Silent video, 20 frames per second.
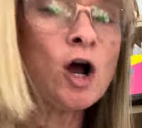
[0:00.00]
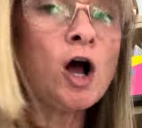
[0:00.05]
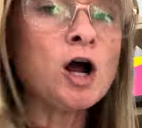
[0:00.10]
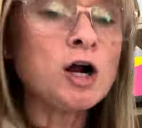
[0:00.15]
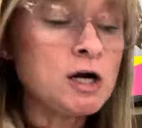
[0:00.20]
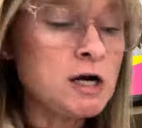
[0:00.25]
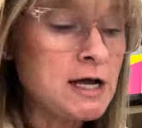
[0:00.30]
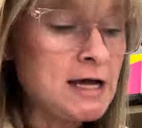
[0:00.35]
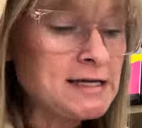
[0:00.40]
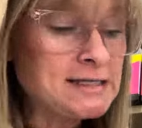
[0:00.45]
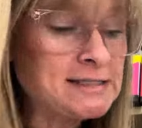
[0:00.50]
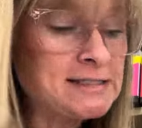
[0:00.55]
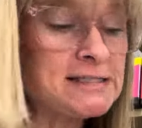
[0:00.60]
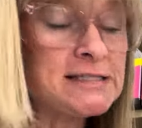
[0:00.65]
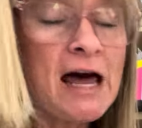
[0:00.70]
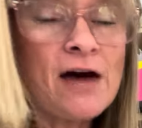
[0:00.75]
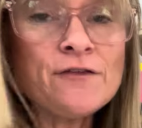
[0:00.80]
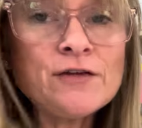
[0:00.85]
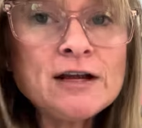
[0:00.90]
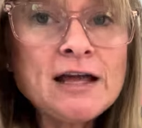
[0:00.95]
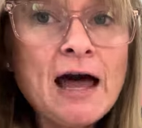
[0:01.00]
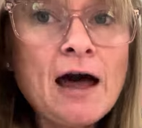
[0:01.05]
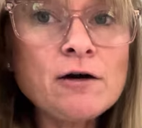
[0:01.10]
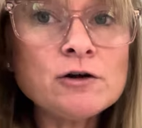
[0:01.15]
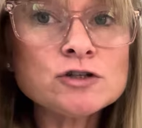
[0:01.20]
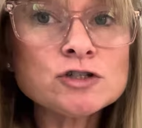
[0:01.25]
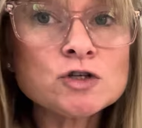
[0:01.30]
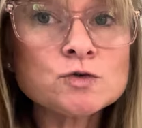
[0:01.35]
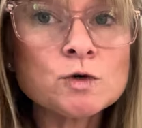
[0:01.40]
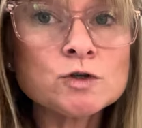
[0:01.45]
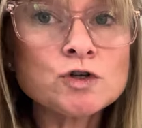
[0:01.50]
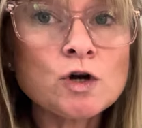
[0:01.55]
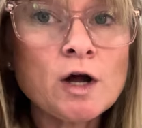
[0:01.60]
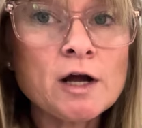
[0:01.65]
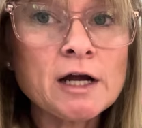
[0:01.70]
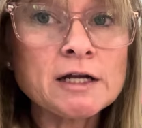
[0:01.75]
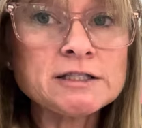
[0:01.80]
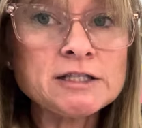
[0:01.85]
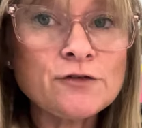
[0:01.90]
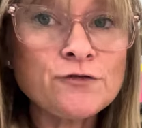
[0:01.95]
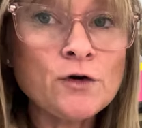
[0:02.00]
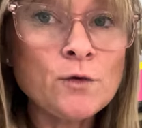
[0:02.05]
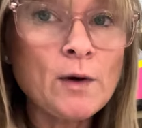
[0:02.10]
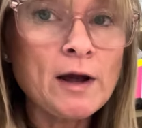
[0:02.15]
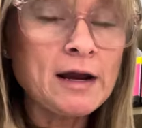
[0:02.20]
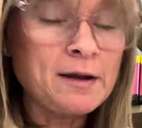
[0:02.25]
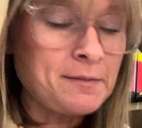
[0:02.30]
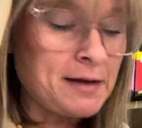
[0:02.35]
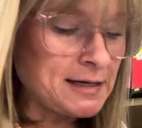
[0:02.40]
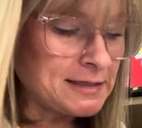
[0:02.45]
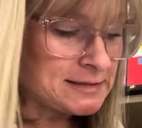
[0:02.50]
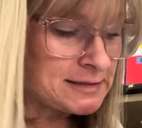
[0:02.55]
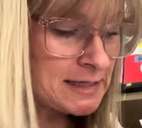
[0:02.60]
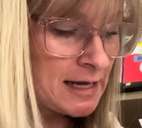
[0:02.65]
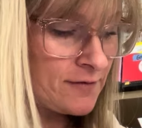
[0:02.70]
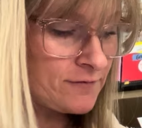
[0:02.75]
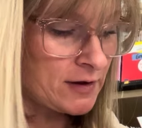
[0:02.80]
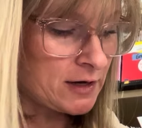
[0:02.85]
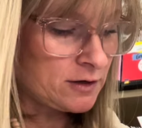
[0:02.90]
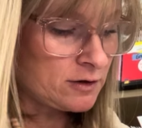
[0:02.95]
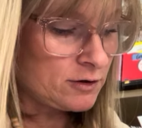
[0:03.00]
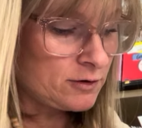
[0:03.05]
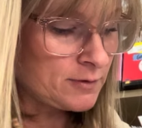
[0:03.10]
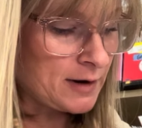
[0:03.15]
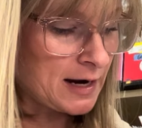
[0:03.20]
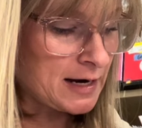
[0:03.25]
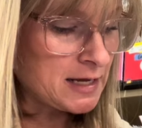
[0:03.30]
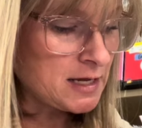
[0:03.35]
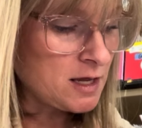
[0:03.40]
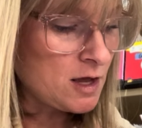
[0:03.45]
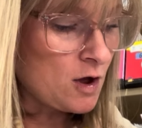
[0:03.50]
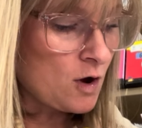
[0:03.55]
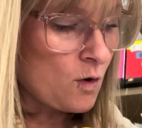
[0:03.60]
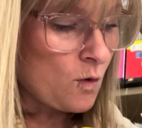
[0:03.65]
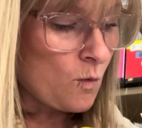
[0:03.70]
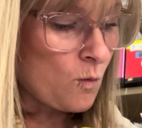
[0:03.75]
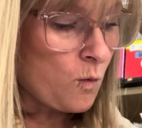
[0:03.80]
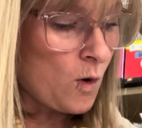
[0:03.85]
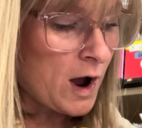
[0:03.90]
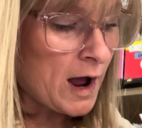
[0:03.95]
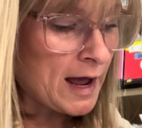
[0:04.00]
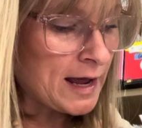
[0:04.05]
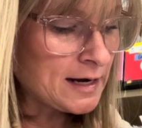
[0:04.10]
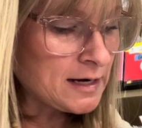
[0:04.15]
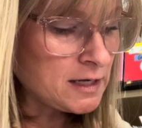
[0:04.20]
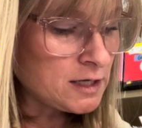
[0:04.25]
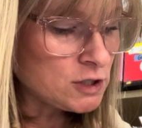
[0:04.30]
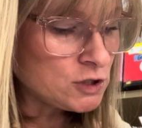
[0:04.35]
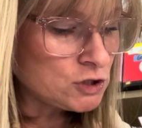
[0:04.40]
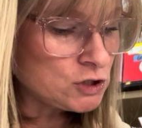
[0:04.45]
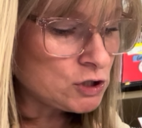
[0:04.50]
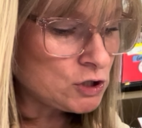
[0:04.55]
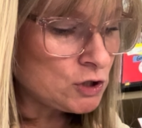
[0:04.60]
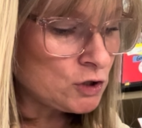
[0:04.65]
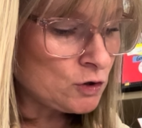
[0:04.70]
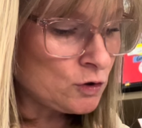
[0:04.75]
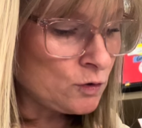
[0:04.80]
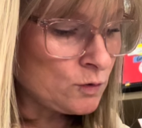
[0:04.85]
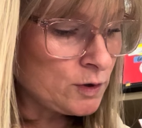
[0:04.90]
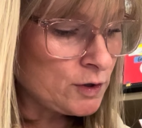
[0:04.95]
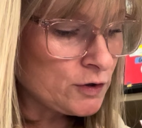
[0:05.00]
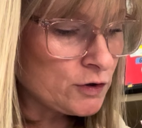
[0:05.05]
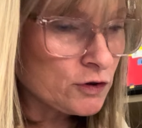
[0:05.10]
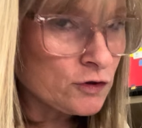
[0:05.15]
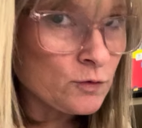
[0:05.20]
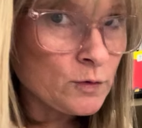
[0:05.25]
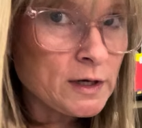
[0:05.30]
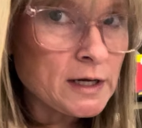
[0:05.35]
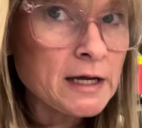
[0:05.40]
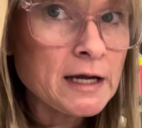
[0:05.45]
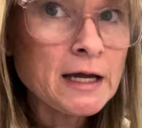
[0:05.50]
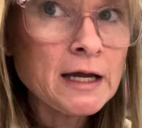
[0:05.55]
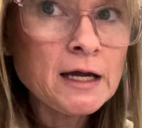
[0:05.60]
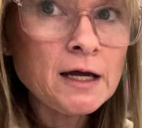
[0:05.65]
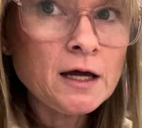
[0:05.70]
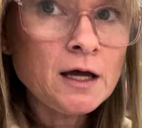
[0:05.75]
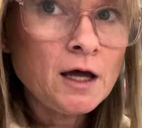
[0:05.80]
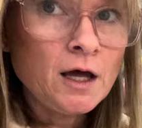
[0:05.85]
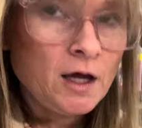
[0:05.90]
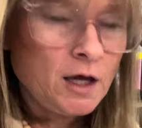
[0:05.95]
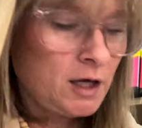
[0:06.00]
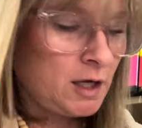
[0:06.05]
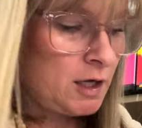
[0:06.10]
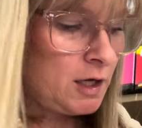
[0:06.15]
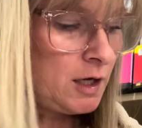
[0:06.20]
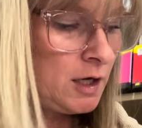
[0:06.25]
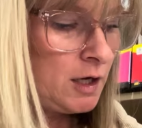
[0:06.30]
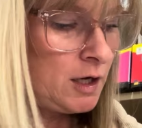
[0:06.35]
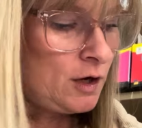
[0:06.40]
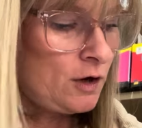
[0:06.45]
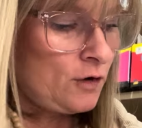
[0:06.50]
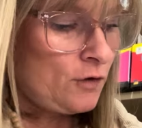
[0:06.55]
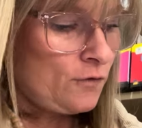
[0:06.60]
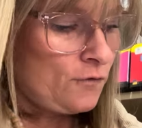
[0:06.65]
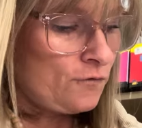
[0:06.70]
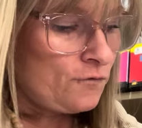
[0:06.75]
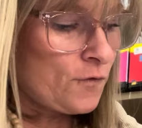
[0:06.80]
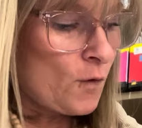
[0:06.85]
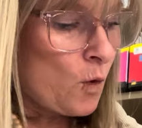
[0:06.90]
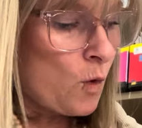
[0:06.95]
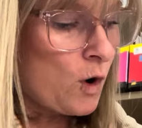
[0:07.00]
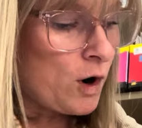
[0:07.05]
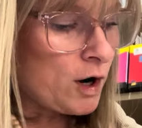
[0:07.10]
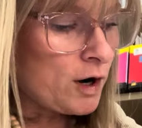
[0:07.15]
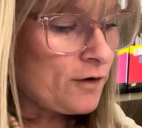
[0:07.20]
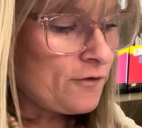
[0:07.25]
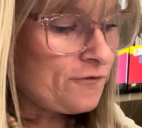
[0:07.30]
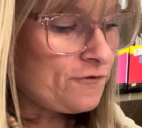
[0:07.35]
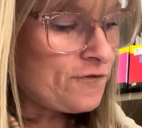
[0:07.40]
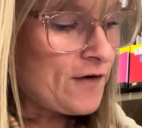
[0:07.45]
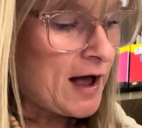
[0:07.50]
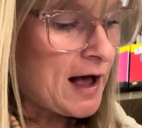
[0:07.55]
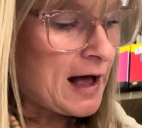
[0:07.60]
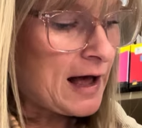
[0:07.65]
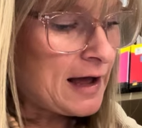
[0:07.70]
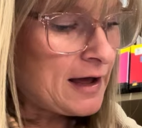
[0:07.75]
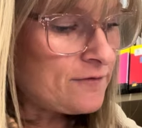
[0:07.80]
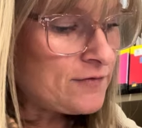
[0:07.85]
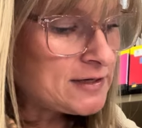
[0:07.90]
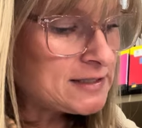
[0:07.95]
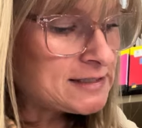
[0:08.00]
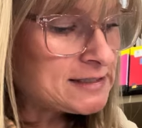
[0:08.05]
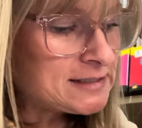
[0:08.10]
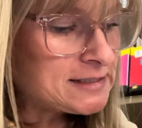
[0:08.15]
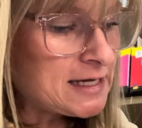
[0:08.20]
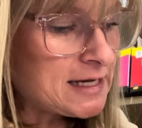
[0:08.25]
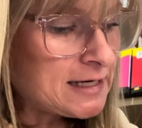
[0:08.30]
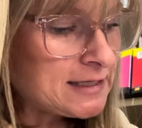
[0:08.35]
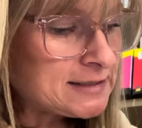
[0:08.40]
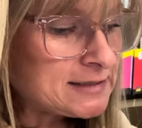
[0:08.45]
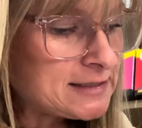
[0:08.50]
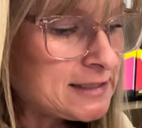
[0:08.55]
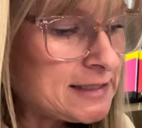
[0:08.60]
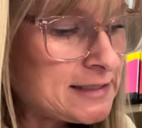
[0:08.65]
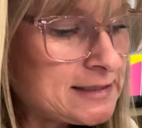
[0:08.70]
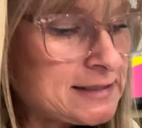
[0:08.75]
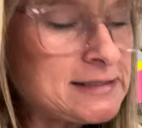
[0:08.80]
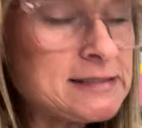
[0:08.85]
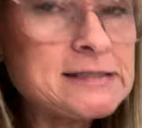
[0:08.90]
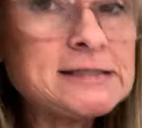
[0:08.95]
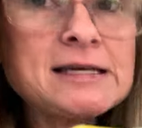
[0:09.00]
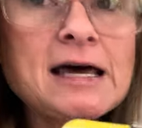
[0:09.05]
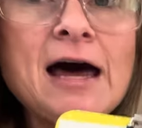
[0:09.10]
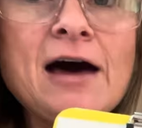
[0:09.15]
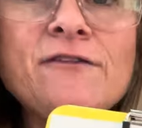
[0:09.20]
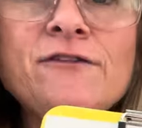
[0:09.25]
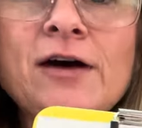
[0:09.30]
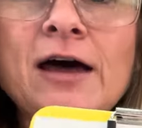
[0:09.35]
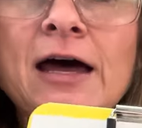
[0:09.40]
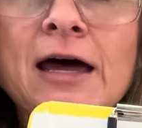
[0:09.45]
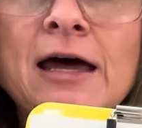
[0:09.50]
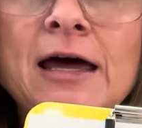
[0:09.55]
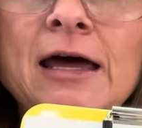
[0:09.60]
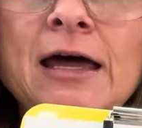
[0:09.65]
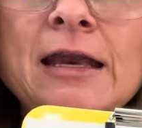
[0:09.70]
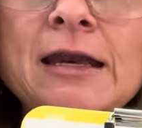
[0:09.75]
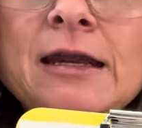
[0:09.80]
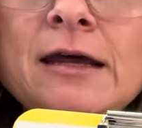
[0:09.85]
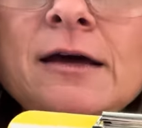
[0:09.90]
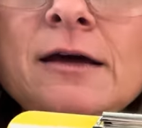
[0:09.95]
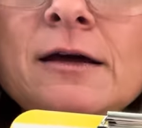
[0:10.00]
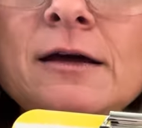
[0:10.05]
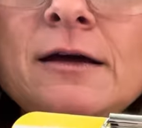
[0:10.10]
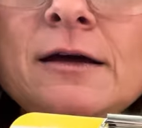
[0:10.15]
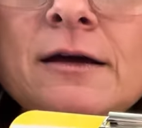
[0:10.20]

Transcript: our 7 counters because we're drawing a different way to make 7. Ready? 1, 2, 3, 4, 5, 6, 7.